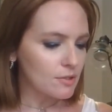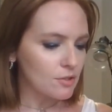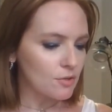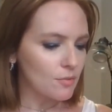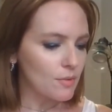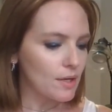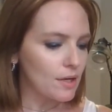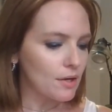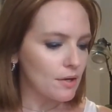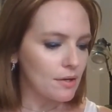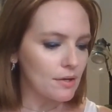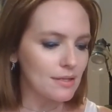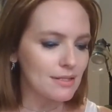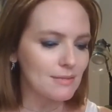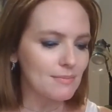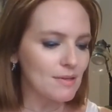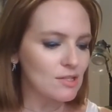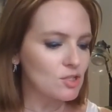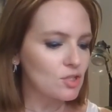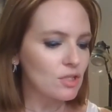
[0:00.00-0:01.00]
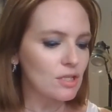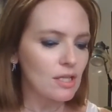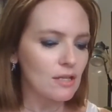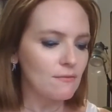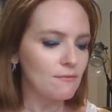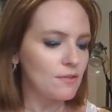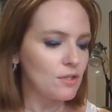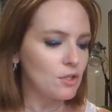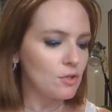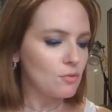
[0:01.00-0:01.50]
underwear, especially
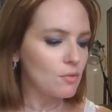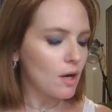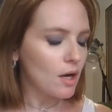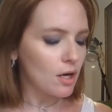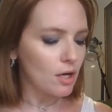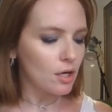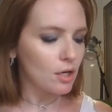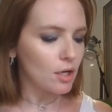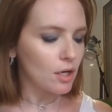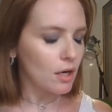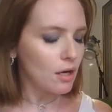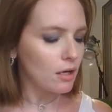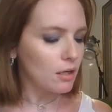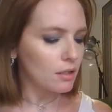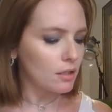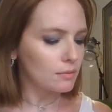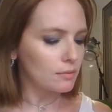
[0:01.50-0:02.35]
if you are